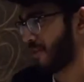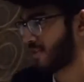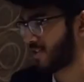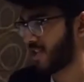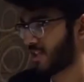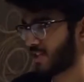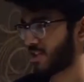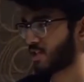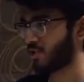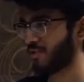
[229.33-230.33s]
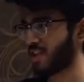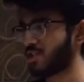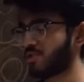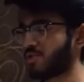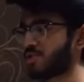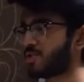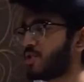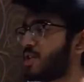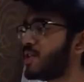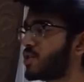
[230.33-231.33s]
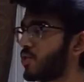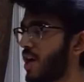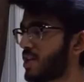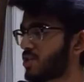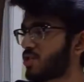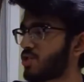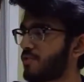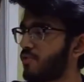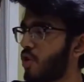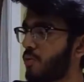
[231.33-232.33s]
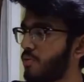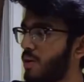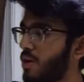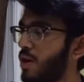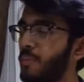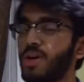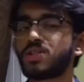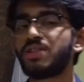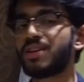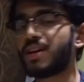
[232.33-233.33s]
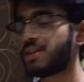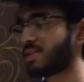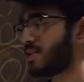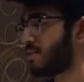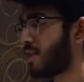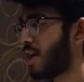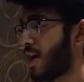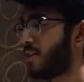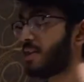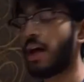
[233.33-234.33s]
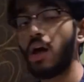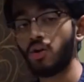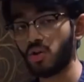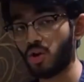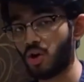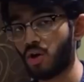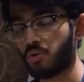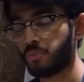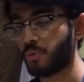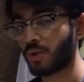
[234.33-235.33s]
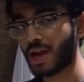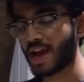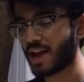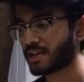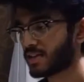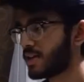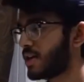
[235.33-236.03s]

Synthesis of esters. So esters are formed when a carboxylic acid and an alcohol react